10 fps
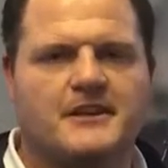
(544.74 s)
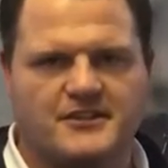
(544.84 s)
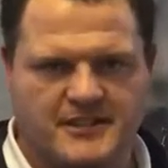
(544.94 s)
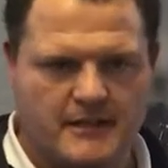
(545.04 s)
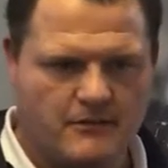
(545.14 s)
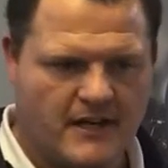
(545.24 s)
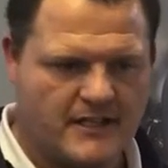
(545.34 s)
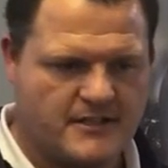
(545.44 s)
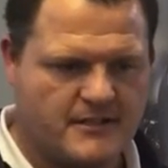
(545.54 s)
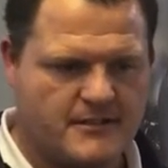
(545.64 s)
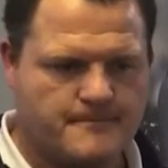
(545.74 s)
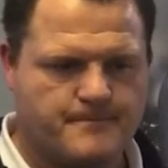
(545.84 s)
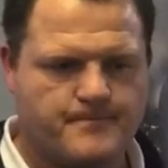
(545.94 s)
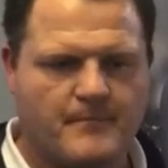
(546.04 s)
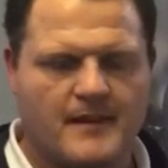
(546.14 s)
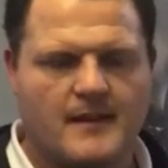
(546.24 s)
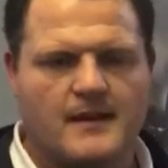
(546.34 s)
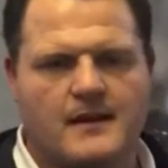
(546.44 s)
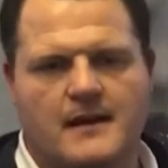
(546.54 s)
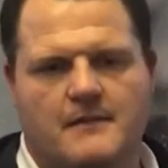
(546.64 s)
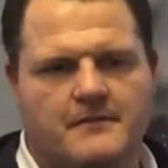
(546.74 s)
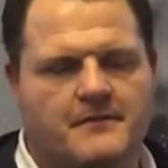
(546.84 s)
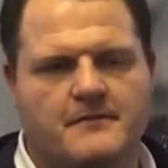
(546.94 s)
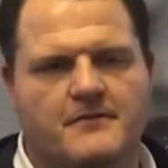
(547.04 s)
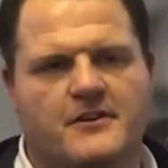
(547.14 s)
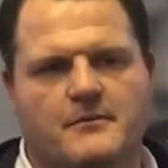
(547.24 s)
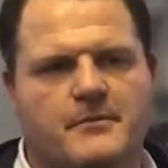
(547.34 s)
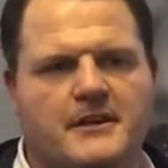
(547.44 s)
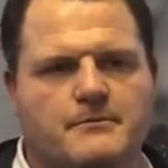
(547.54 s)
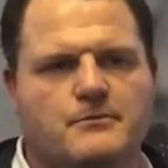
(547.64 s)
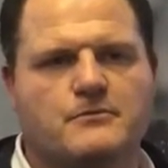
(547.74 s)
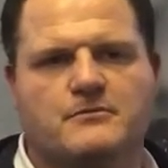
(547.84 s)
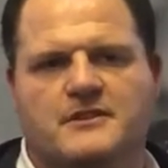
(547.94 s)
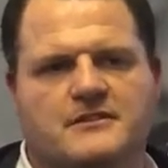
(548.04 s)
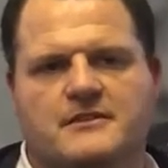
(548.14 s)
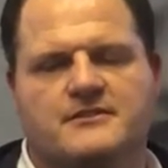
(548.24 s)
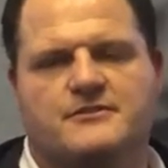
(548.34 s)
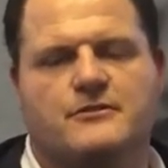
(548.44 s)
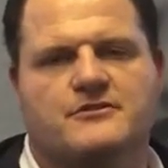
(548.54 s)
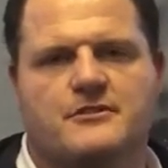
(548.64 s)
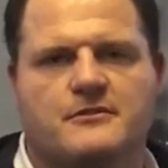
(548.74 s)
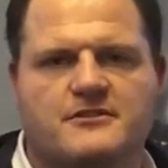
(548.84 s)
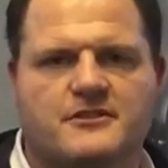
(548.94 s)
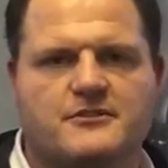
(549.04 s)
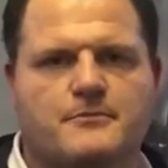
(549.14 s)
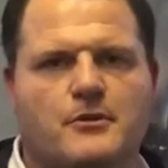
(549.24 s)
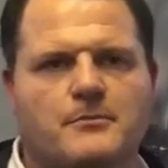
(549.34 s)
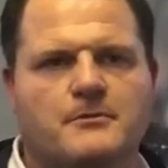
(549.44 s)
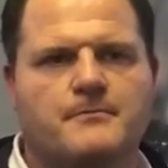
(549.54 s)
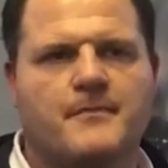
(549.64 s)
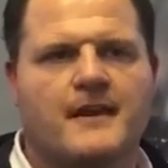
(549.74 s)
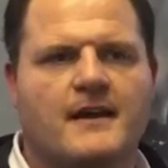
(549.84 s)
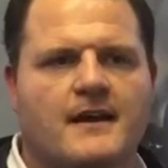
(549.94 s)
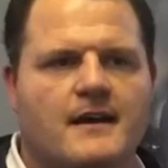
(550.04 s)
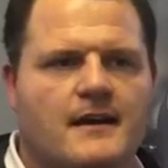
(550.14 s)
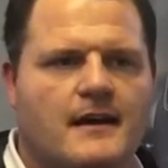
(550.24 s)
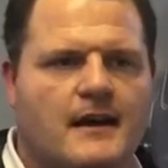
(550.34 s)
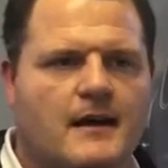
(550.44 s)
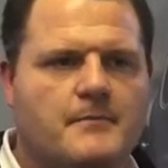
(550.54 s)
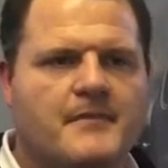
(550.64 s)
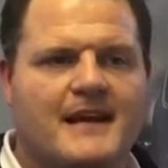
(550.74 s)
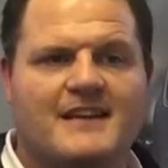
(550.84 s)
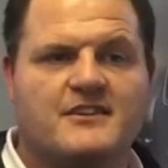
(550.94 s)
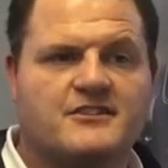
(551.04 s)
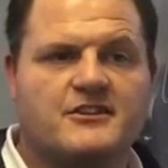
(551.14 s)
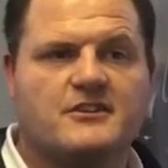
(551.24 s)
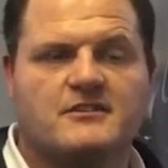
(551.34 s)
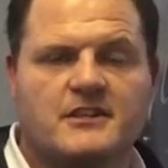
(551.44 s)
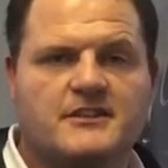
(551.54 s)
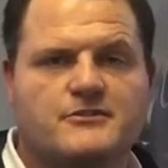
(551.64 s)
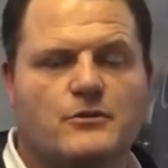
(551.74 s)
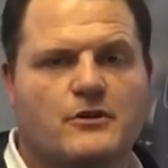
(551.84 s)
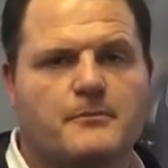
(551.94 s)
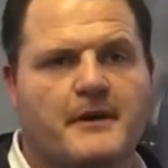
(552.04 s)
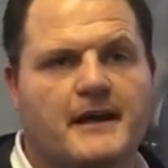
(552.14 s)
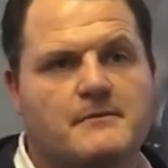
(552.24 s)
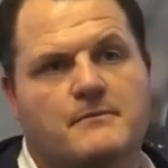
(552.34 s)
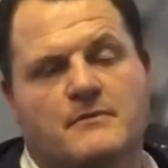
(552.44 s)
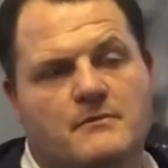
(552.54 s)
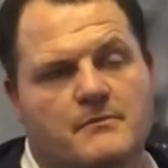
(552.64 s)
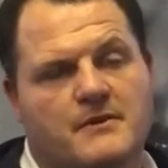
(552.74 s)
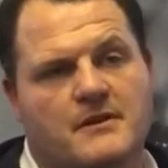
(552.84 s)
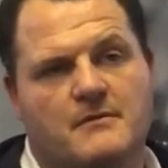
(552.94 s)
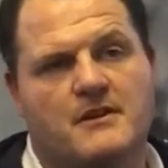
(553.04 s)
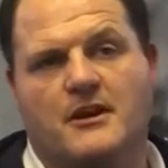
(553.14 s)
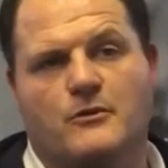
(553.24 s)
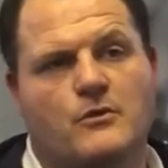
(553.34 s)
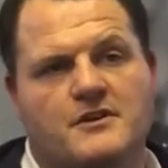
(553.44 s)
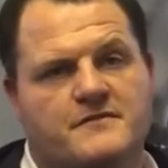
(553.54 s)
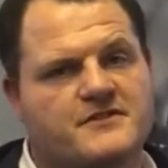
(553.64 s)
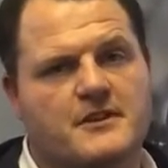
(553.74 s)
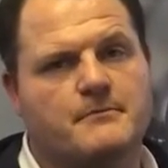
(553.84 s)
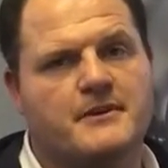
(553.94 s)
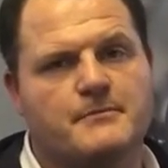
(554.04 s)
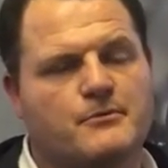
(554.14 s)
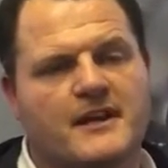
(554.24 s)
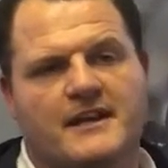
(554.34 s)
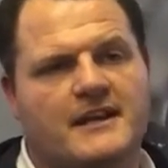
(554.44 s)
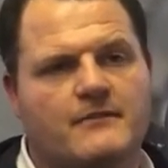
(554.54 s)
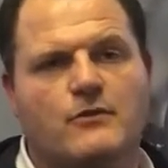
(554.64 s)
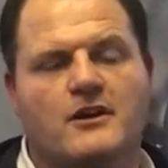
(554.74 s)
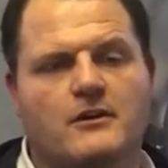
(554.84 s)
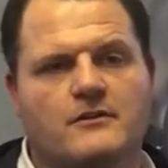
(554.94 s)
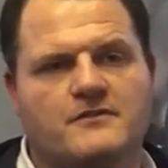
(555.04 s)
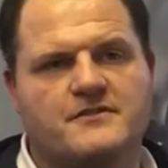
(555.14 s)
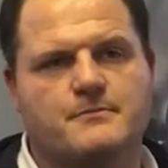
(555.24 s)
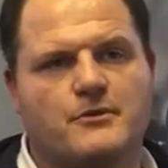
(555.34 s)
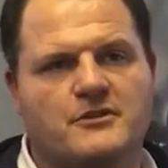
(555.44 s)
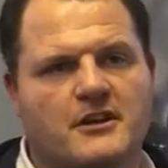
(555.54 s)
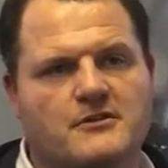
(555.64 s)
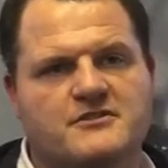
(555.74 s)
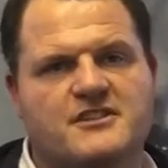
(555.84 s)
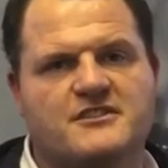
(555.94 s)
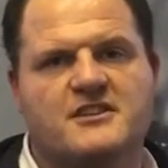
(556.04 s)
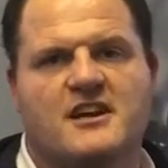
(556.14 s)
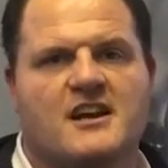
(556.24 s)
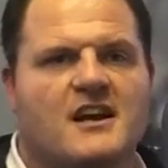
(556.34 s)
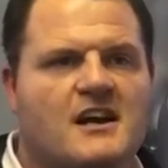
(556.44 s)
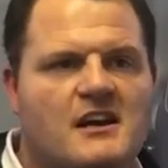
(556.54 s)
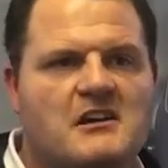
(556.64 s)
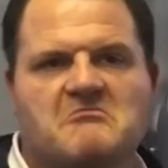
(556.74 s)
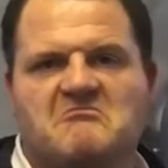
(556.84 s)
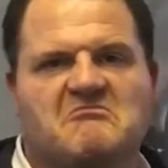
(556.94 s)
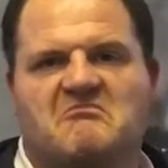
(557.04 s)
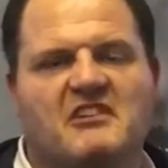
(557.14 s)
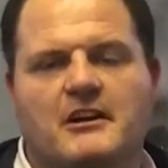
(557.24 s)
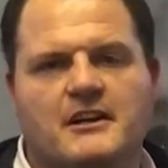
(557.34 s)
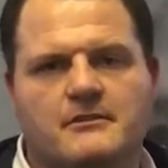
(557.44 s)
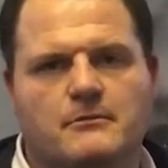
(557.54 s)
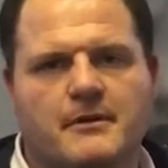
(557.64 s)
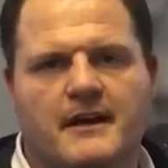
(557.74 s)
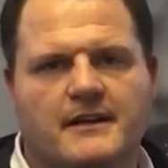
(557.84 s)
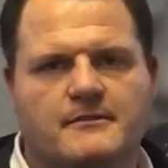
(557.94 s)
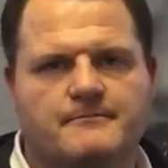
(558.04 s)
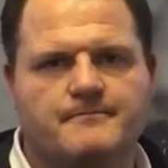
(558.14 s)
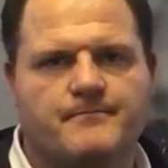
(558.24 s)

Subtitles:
can be accelerated, and for other people it's not such a problem, and this can lead to a lot of pain. Likewise, for some people, they can have quite a lot of spondylosis, very little pain.